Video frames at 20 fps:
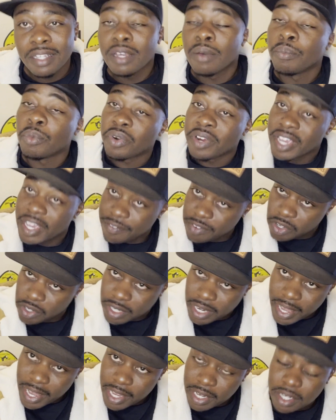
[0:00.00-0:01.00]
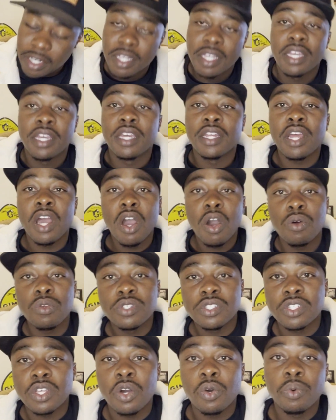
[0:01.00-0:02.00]
more heavier line, and
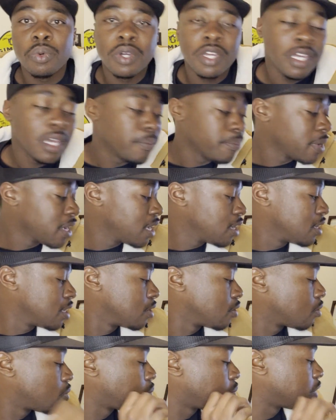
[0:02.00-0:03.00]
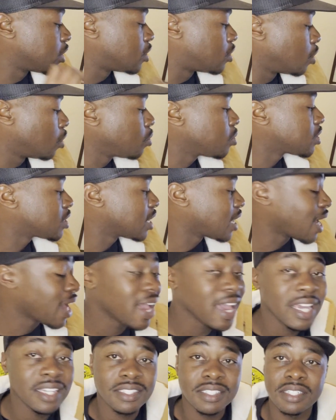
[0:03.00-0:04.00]
also it may reduce the
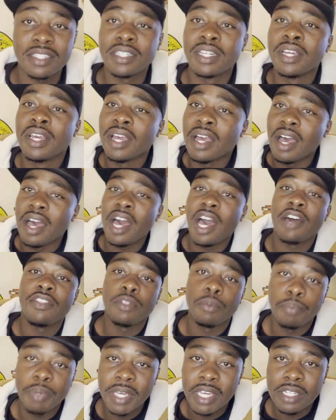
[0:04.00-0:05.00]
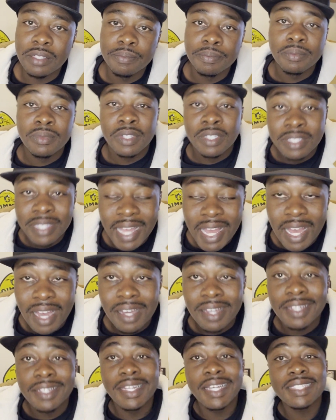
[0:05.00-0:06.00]
action of the bait. Now,
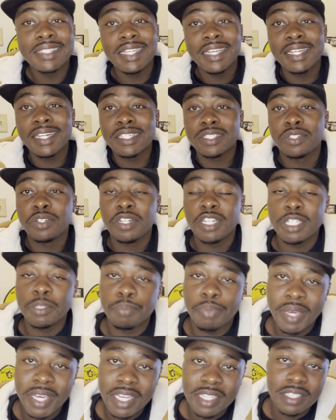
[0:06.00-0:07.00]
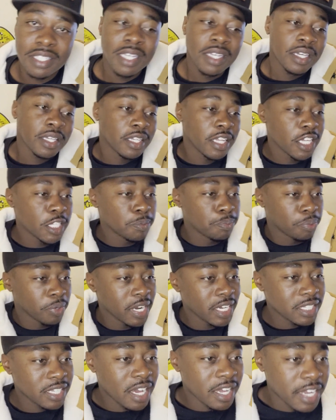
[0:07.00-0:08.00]
let's get into these baits. Let's
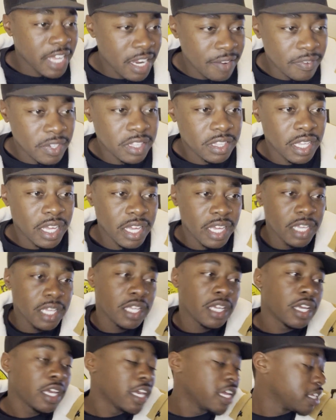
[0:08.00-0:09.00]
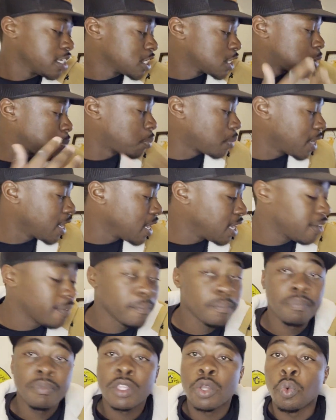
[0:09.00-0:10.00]
break down everything and
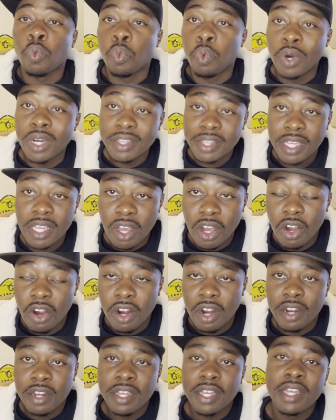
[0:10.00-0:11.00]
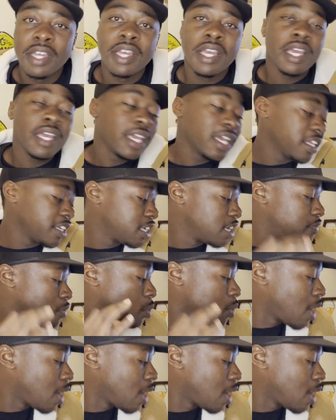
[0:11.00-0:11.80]
explain what they are and give you